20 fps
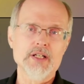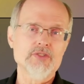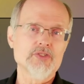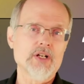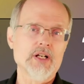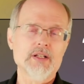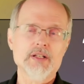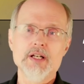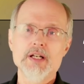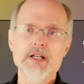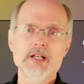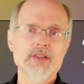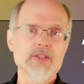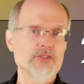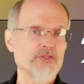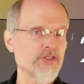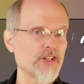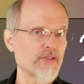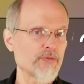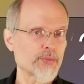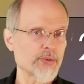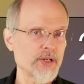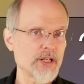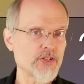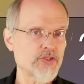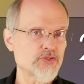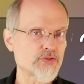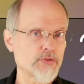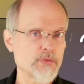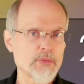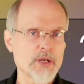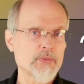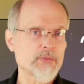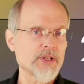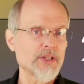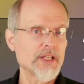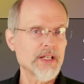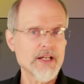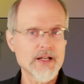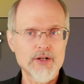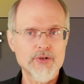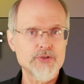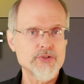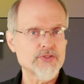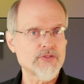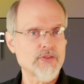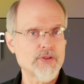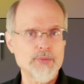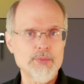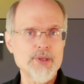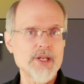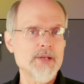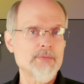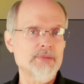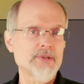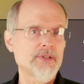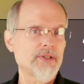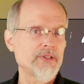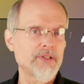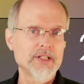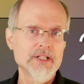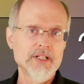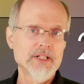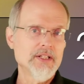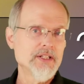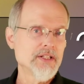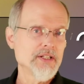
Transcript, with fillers: He's got chief priests remember the elders of the people.